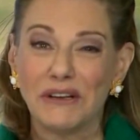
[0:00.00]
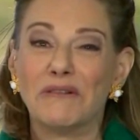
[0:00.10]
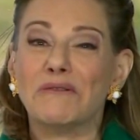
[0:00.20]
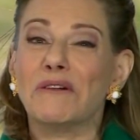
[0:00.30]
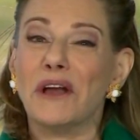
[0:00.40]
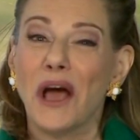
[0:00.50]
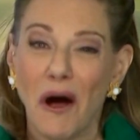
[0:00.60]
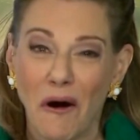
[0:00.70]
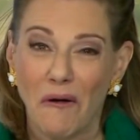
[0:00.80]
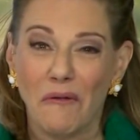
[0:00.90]
you
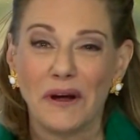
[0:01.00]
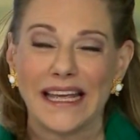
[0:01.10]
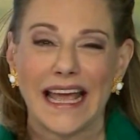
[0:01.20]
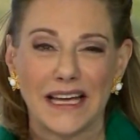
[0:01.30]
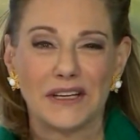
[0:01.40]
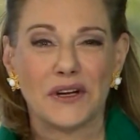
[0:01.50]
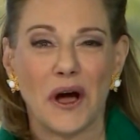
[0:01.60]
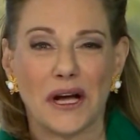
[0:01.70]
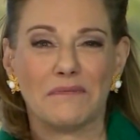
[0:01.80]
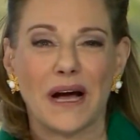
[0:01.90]
know we can't
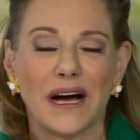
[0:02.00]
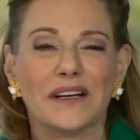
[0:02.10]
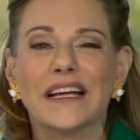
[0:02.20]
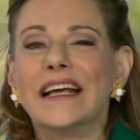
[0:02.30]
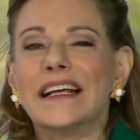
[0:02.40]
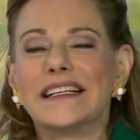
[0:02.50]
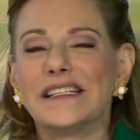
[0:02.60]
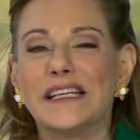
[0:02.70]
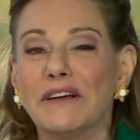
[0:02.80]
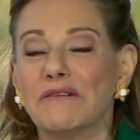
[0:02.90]
talk about
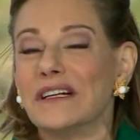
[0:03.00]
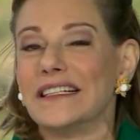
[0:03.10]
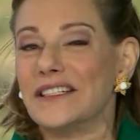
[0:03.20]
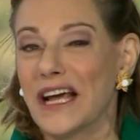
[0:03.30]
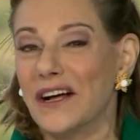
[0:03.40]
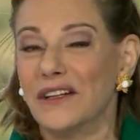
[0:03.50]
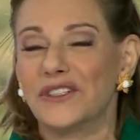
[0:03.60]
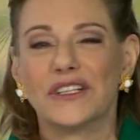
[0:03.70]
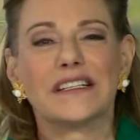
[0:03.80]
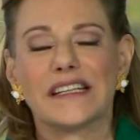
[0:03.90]
secret
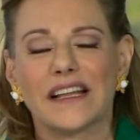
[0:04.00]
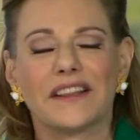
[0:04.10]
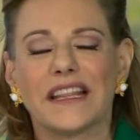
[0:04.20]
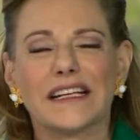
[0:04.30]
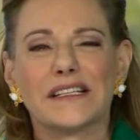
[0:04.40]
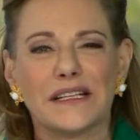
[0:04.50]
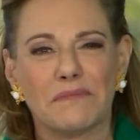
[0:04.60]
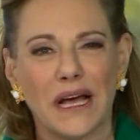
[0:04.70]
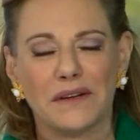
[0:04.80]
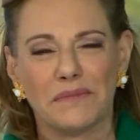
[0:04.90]
intelligence and things
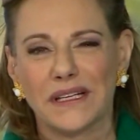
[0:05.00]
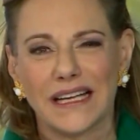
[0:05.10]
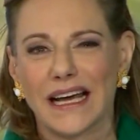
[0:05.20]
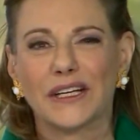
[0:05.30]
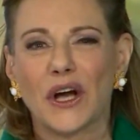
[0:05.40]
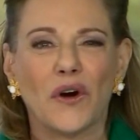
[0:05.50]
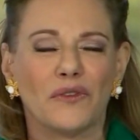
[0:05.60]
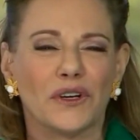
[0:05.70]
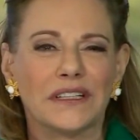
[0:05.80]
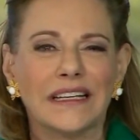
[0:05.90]
that might have been done,
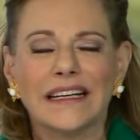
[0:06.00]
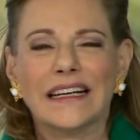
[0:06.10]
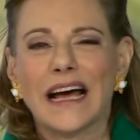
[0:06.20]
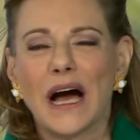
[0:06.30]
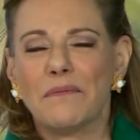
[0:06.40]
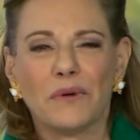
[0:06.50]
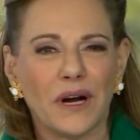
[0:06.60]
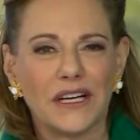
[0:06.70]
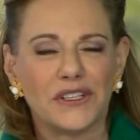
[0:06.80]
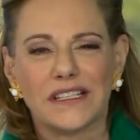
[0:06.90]
covert
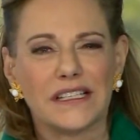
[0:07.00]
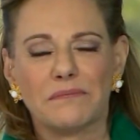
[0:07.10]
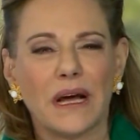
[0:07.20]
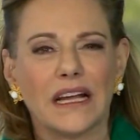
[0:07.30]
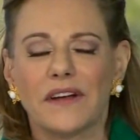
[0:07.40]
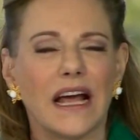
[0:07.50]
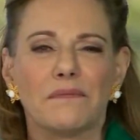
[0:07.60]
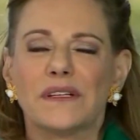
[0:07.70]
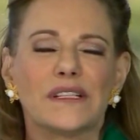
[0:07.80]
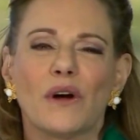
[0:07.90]
operations that might have
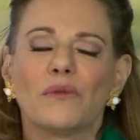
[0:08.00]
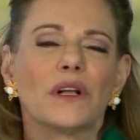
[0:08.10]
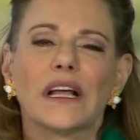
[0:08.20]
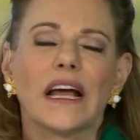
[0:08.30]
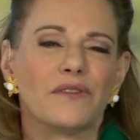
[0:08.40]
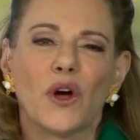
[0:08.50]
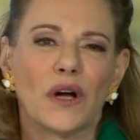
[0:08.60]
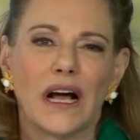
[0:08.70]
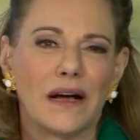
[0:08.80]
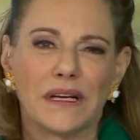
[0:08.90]
happened, so I really have no
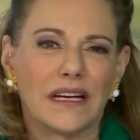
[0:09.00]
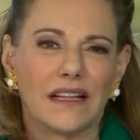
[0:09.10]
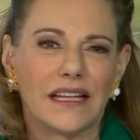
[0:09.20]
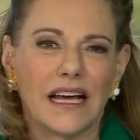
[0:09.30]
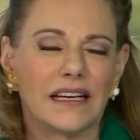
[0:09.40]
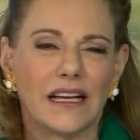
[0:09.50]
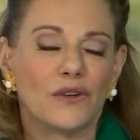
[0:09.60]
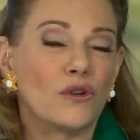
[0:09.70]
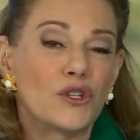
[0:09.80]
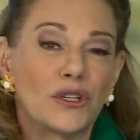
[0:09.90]
comment on that,
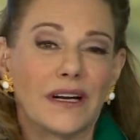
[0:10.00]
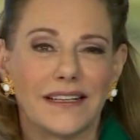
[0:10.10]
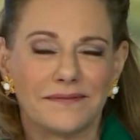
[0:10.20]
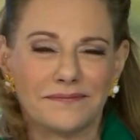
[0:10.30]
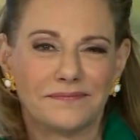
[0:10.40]
and nor should I.